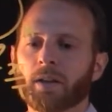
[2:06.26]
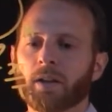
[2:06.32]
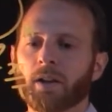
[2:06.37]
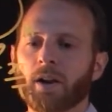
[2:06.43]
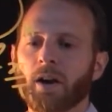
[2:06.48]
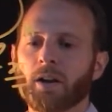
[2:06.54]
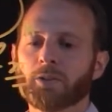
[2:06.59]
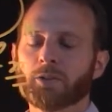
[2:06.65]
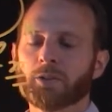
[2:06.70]

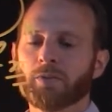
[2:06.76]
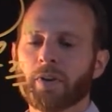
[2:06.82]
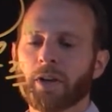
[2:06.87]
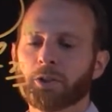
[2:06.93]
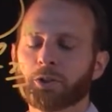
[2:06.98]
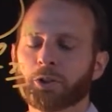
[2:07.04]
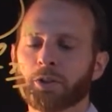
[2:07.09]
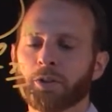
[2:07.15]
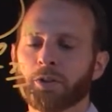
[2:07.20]

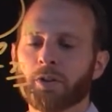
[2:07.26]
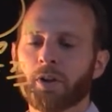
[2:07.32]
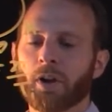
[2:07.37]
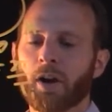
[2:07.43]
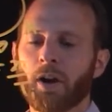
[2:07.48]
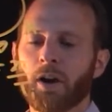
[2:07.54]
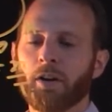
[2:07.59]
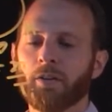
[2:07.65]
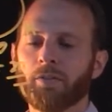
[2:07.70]
Conservation
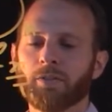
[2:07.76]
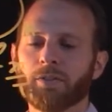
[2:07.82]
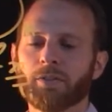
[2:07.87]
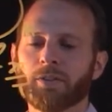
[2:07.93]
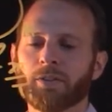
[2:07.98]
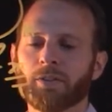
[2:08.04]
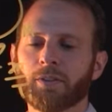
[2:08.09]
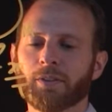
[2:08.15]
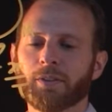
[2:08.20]
of
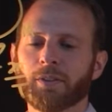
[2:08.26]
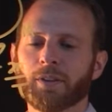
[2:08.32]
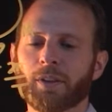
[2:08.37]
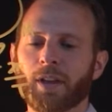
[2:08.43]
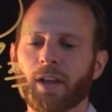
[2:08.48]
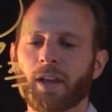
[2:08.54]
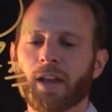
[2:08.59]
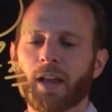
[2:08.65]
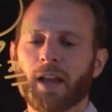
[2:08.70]

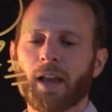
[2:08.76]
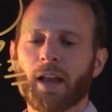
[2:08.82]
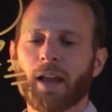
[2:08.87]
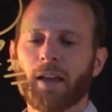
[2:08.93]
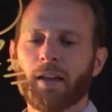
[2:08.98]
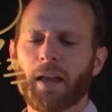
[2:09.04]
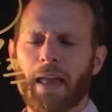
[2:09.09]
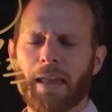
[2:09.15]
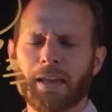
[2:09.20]

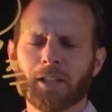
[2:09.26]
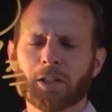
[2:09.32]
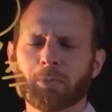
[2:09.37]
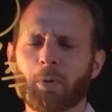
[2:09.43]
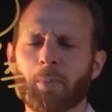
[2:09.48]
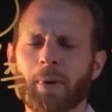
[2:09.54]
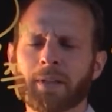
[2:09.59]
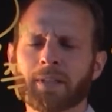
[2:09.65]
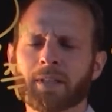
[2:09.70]
angular
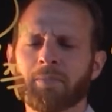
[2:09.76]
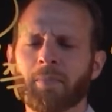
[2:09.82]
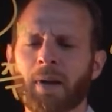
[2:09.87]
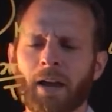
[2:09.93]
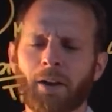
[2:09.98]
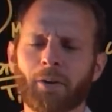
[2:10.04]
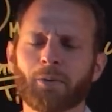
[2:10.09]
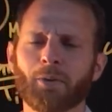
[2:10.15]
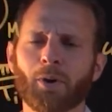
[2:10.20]
momentum,
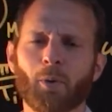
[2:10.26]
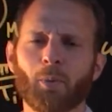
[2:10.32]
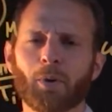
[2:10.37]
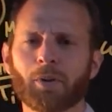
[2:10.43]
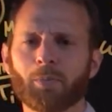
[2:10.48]
I don't know what